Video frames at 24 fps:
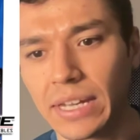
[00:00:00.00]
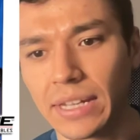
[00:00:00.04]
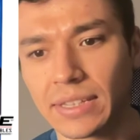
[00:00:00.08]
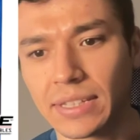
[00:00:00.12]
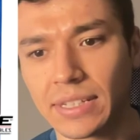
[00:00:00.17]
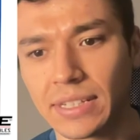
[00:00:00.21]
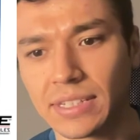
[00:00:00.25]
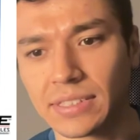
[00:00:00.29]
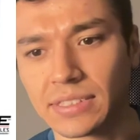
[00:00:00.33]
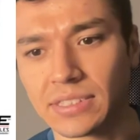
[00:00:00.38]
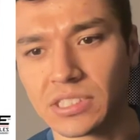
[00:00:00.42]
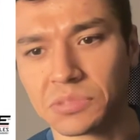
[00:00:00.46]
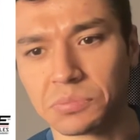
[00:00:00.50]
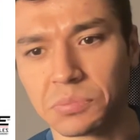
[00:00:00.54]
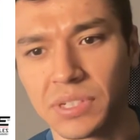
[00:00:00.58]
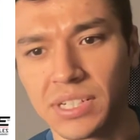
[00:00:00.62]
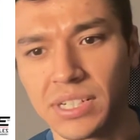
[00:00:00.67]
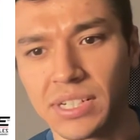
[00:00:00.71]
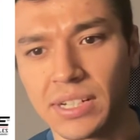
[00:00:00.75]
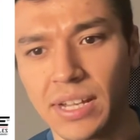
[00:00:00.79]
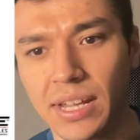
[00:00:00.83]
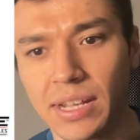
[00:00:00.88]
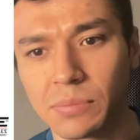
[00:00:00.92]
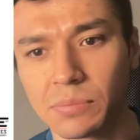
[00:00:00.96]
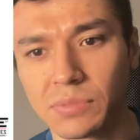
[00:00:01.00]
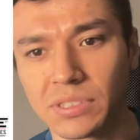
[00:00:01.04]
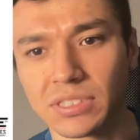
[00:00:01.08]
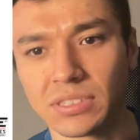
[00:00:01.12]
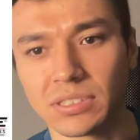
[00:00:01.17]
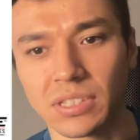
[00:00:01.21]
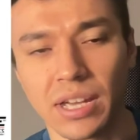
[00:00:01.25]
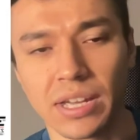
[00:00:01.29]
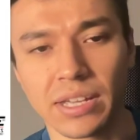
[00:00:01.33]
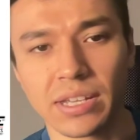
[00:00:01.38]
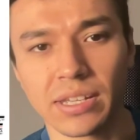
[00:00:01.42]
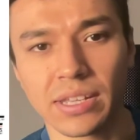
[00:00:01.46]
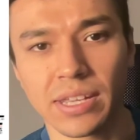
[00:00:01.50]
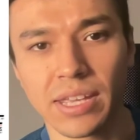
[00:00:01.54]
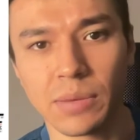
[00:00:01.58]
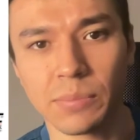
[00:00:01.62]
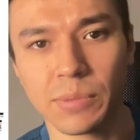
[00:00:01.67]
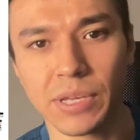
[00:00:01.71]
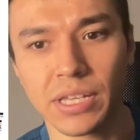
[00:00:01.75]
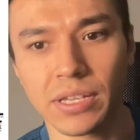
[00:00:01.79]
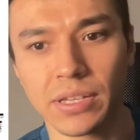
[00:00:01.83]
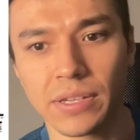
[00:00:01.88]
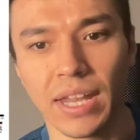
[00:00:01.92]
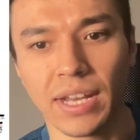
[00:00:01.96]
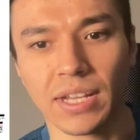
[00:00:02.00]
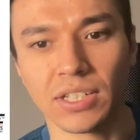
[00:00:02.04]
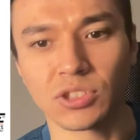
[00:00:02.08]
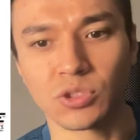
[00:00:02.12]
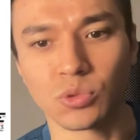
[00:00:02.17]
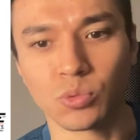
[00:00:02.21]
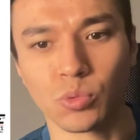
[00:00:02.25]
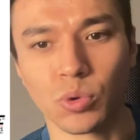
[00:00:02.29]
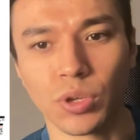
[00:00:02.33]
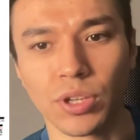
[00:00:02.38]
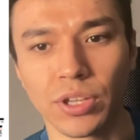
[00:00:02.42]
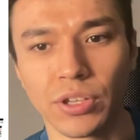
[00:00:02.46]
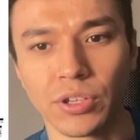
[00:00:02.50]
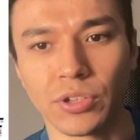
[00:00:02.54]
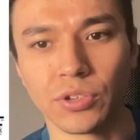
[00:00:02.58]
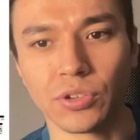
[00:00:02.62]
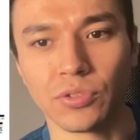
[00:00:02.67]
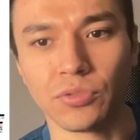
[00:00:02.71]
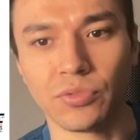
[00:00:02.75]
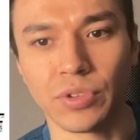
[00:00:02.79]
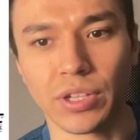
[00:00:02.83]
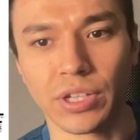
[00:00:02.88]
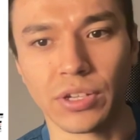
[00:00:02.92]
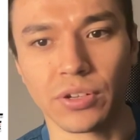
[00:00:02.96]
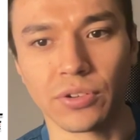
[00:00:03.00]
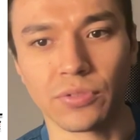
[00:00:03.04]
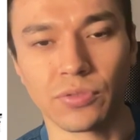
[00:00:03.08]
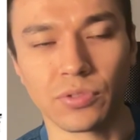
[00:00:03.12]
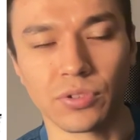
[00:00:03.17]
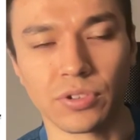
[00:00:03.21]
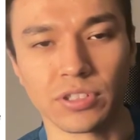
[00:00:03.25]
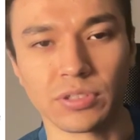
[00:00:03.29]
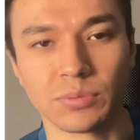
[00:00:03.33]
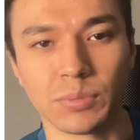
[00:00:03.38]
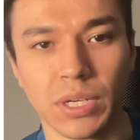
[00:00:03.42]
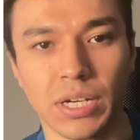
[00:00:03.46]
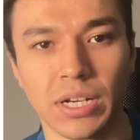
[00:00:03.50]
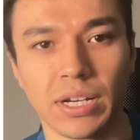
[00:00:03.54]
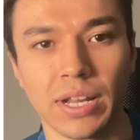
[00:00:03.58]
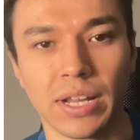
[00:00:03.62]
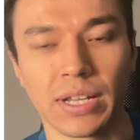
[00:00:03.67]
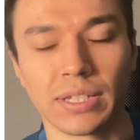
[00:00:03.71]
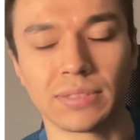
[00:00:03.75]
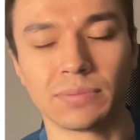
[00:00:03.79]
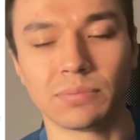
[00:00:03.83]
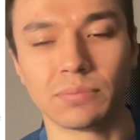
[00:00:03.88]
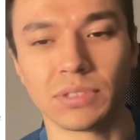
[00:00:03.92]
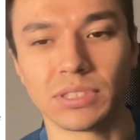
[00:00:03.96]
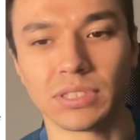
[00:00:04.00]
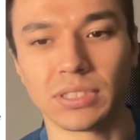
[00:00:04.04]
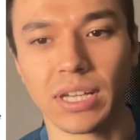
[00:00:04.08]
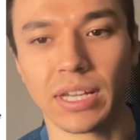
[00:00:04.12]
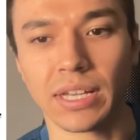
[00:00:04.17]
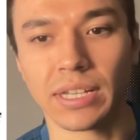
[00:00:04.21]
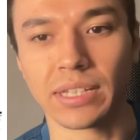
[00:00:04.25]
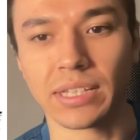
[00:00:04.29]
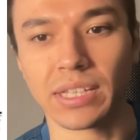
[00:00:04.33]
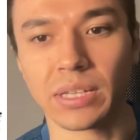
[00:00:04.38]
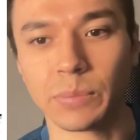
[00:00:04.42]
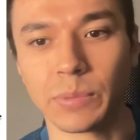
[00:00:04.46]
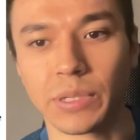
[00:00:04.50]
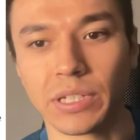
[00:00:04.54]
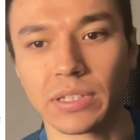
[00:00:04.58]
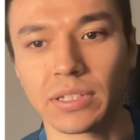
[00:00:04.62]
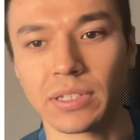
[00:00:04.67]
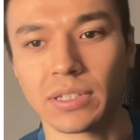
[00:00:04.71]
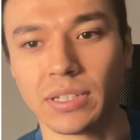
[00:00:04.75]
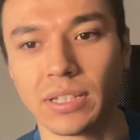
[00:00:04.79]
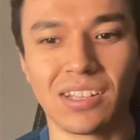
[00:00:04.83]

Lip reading: I think it's his Monday Night Messiah gimmick, and it's a really good figure for his Monday Night Messiah gimmick.